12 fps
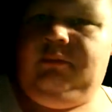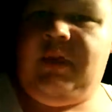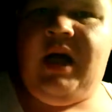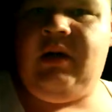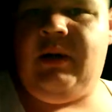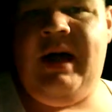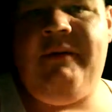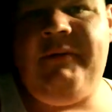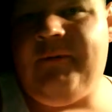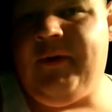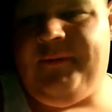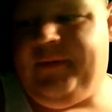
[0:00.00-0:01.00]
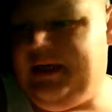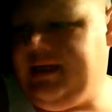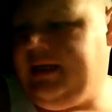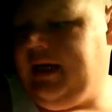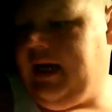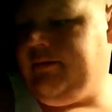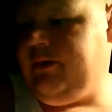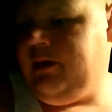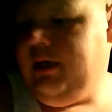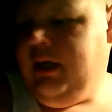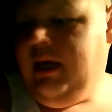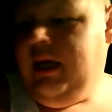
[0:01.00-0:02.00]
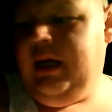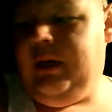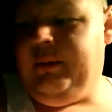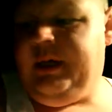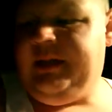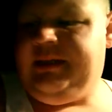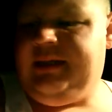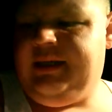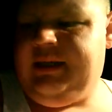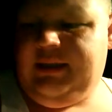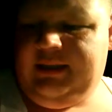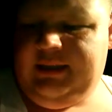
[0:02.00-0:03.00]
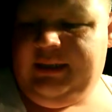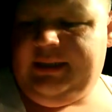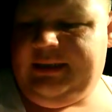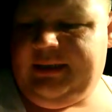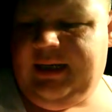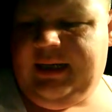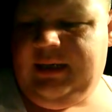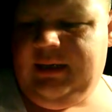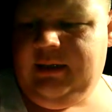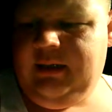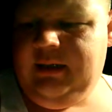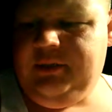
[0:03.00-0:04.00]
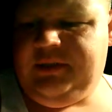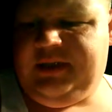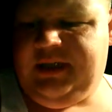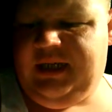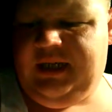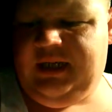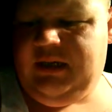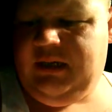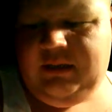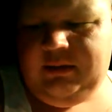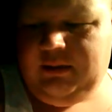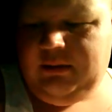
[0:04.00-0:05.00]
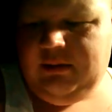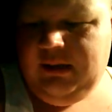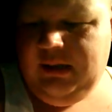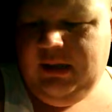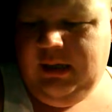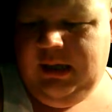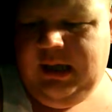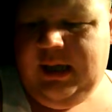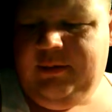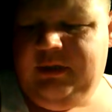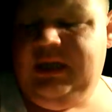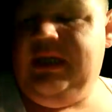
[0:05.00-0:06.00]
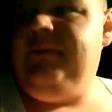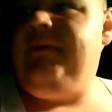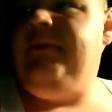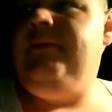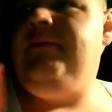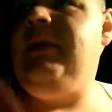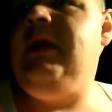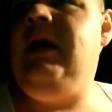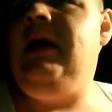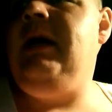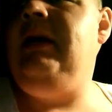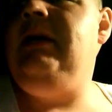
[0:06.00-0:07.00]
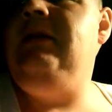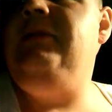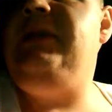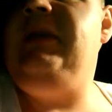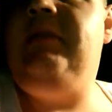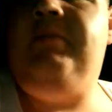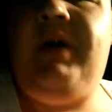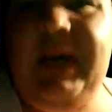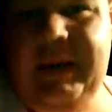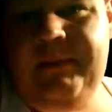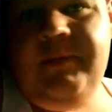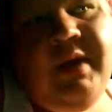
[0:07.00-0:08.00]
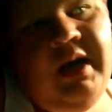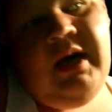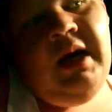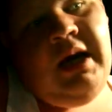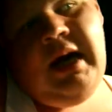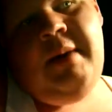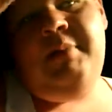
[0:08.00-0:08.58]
I don't have a front-facing camera. Anyways, it's Lucene, I believe. Lucene pipe. I